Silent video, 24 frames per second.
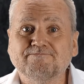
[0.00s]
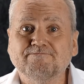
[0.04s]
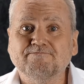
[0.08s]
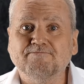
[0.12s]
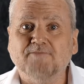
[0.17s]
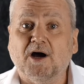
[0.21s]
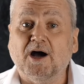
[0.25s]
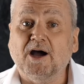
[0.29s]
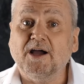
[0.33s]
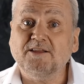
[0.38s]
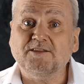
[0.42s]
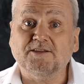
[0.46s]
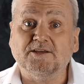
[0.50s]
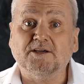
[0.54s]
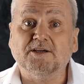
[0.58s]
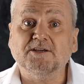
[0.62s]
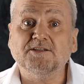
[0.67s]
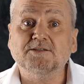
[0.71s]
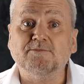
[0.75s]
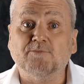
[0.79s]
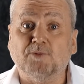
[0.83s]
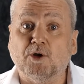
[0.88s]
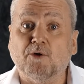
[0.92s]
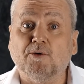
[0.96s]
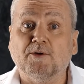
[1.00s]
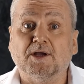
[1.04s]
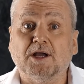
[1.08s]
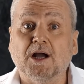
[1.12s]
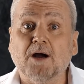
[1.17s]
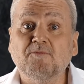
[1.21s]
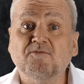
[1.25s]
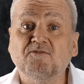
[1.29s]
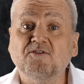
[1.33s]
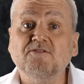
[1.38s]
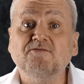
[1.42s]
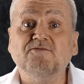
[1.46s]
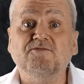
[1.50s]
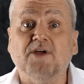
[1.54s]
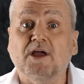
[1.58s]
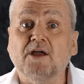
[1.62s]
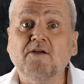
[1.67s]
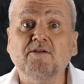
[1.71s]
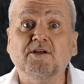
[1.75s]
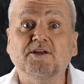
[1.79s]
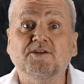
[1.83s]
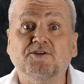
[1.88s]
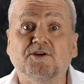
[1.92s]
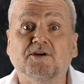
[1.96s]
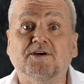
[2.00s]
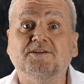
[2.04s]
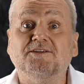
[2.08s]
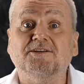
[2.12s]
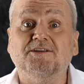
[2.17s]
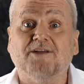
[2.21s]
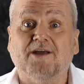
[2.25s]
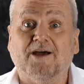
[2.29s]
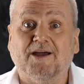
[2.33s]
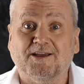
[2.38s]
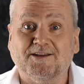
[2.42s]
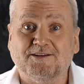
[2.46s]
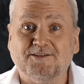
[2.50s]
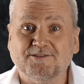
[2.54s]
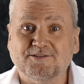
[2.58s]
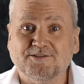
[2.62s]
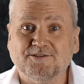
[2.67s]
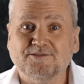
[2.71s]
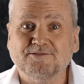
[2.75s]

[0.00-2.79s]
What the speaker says: "I think it's blowing up for a very dirty night."